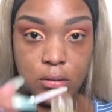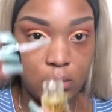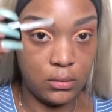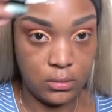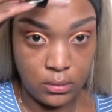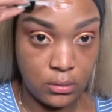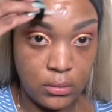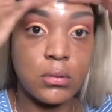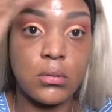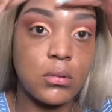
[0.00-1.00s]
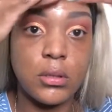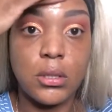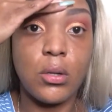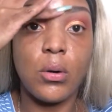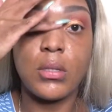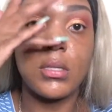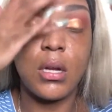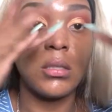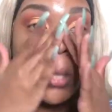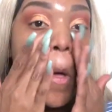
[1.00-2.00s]
and then we get into the
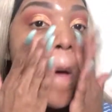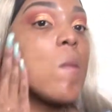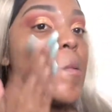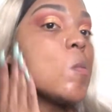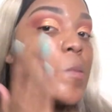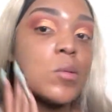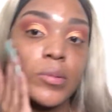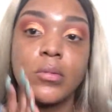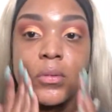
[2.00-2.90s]
foundation.